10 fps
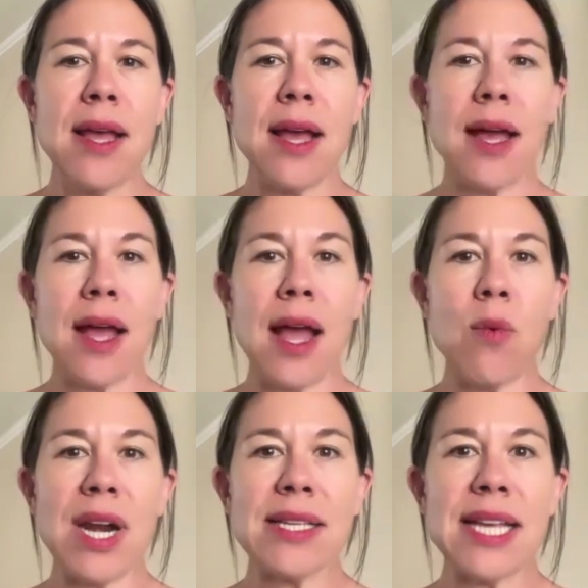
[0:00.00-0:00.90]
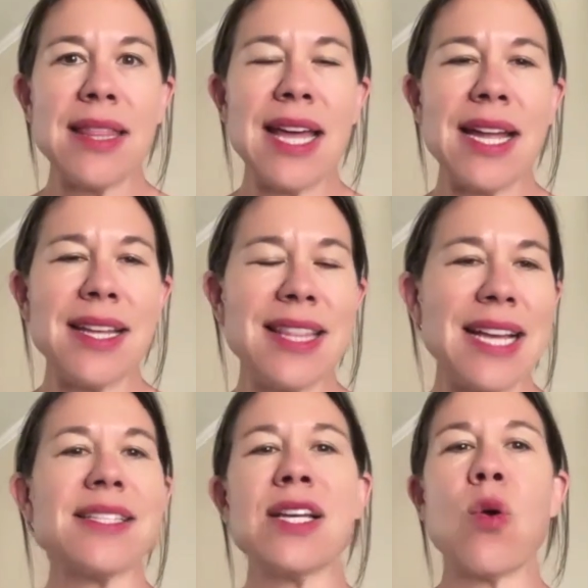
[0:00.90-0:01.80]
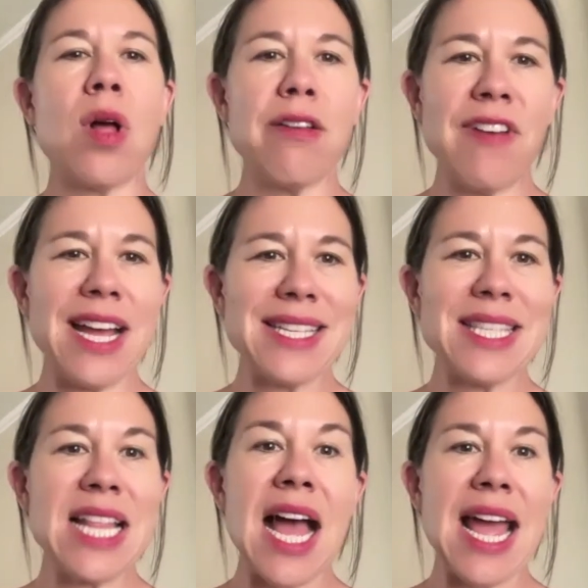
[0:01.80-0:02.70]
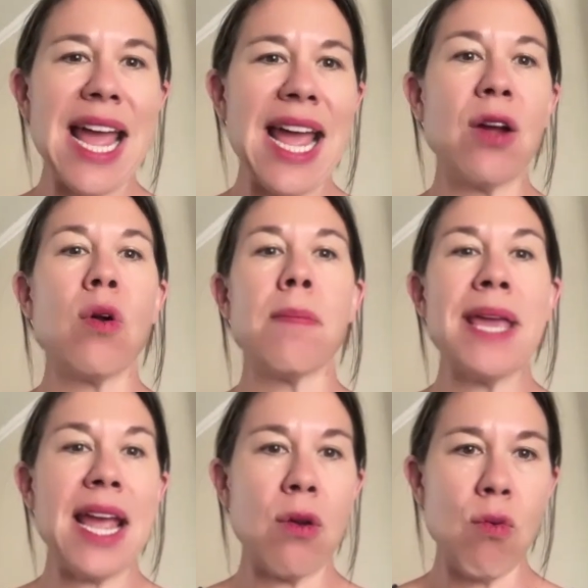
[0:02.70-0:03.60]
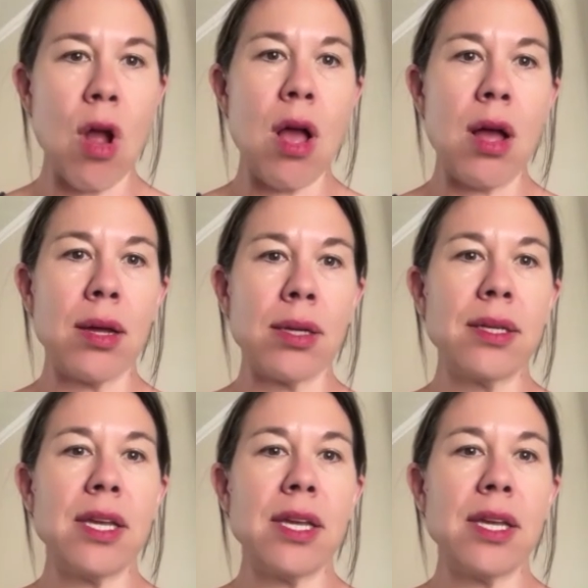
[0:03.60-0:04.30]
I want to say that that doesn't qualify as lying or being wrong,